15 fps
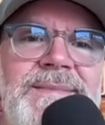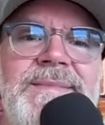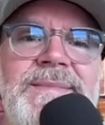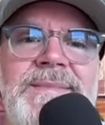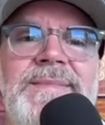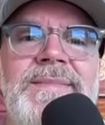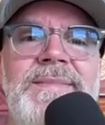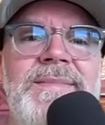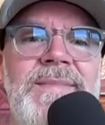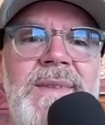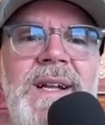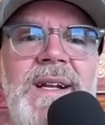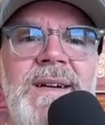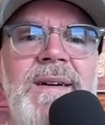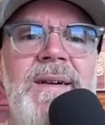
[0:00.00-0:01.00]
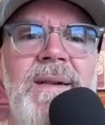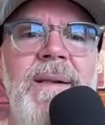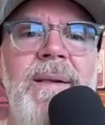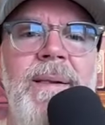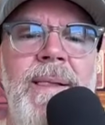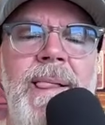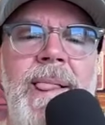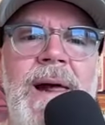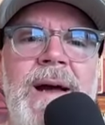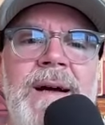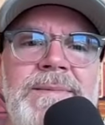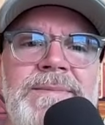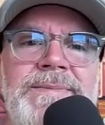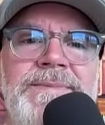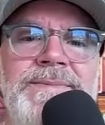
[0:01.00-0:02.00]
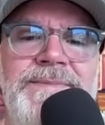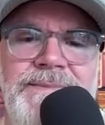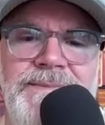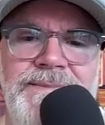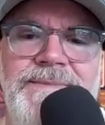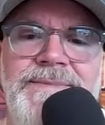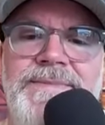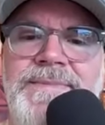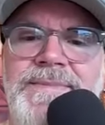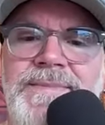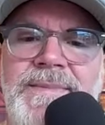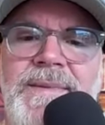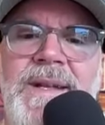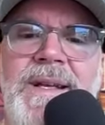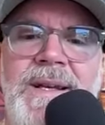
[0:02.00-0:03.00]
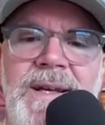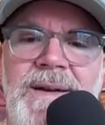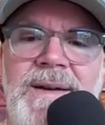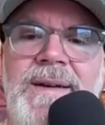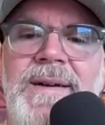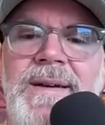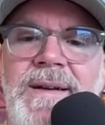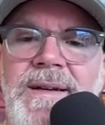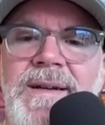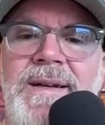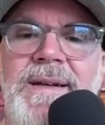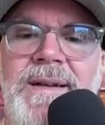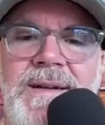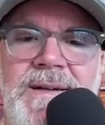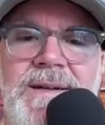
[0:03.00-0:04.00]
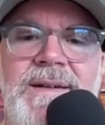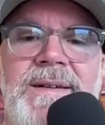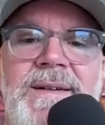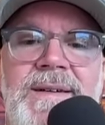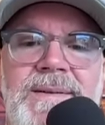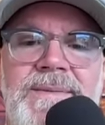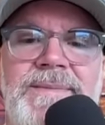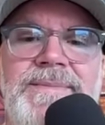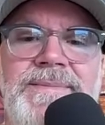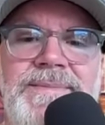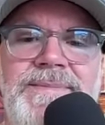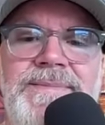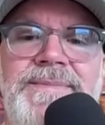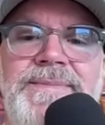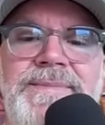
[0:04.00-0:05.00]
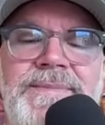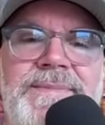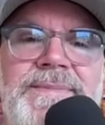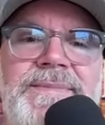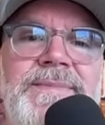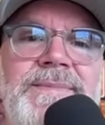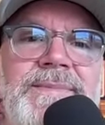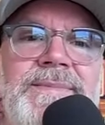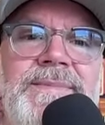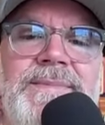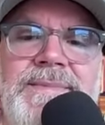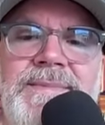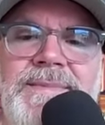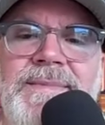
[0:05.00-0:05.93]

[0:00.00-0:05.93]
thanks so much for the time. It was a pleasure to meet you. Really fun to talk, and also for the energy and helping to